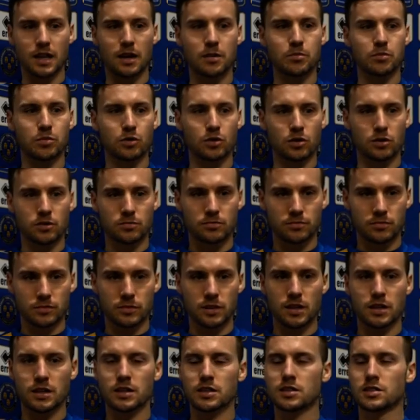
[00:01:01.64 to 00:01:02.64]
that, but
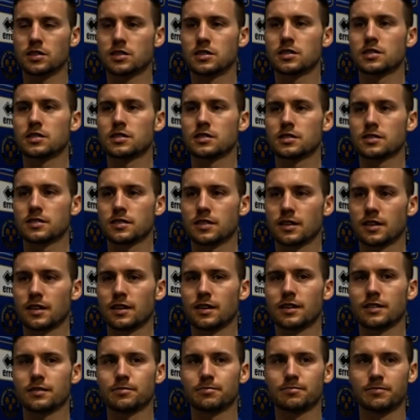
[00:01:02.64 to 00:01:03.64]
he's
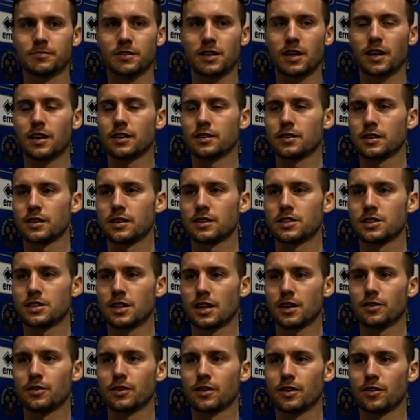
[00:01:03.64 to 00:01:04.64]
yeah, in the
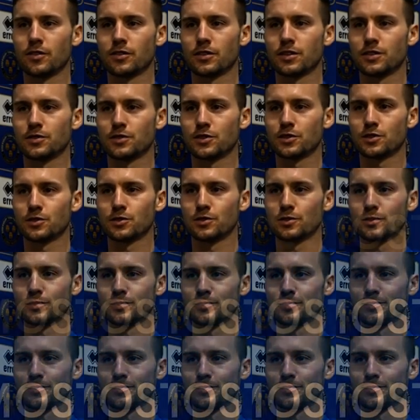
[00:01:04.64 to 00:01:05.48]
shower longest for sure.